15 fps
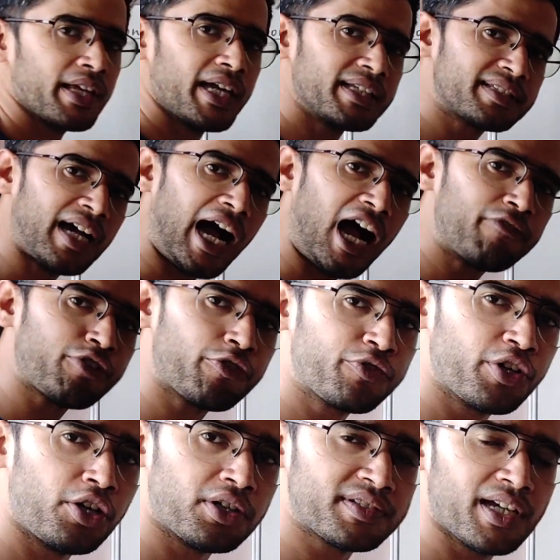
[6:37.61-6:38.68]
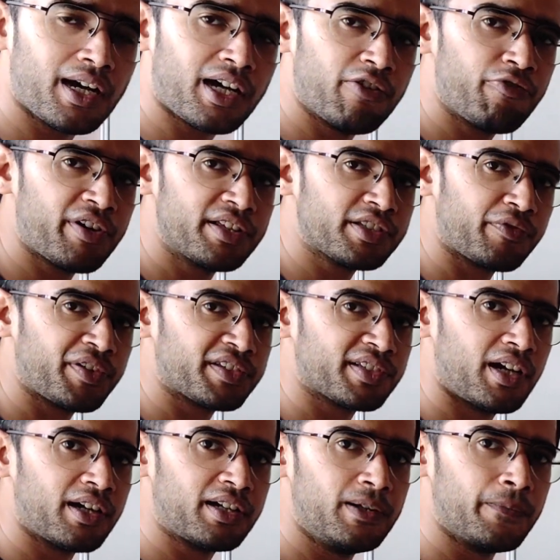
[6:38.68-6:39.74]
It's half of your circumference of your
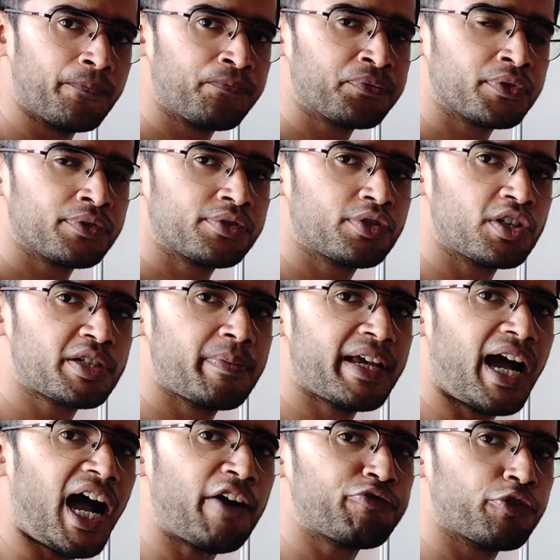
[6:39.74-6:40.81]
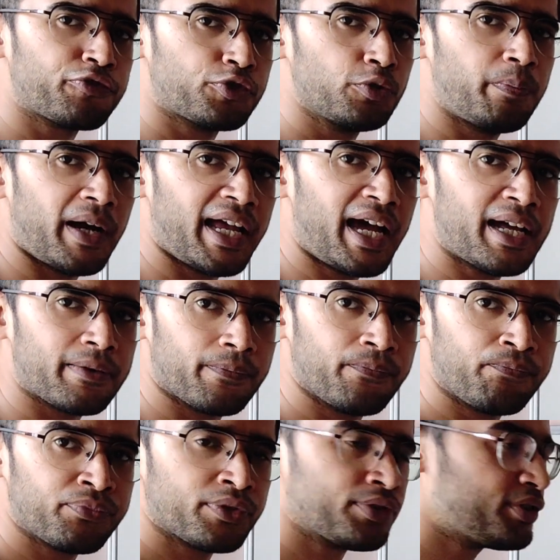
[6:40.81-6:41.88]
circle. So it should be half of 2 pi r.
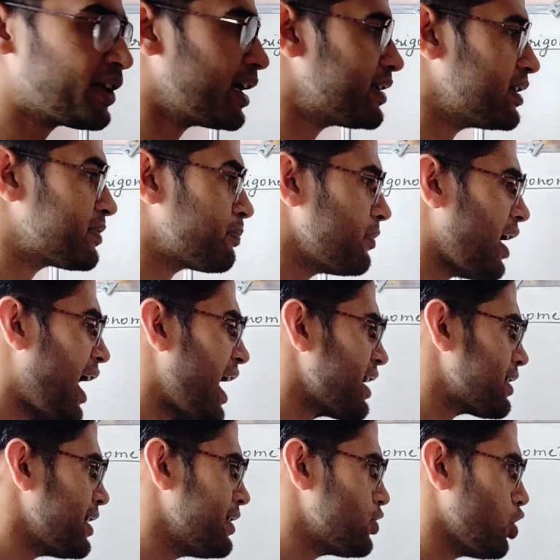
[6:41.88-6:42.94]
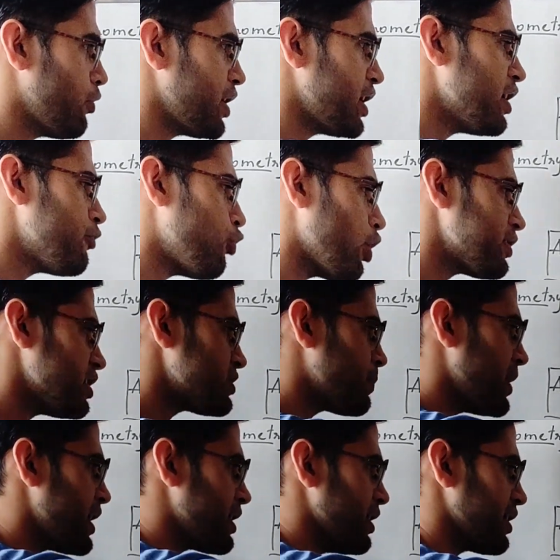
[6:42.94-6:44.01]
So you get the arc length over here for this
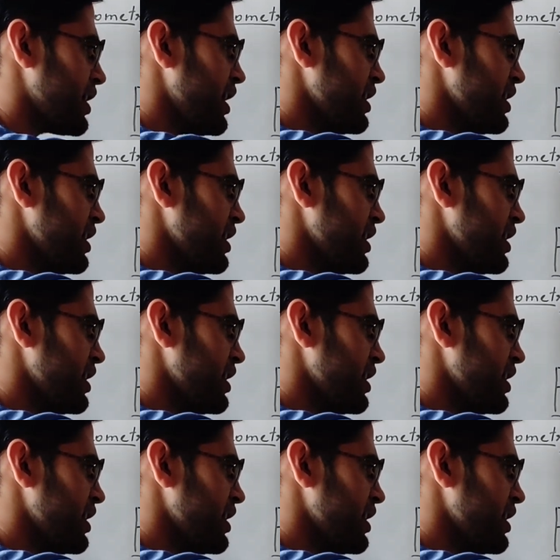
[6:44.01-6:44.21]
particular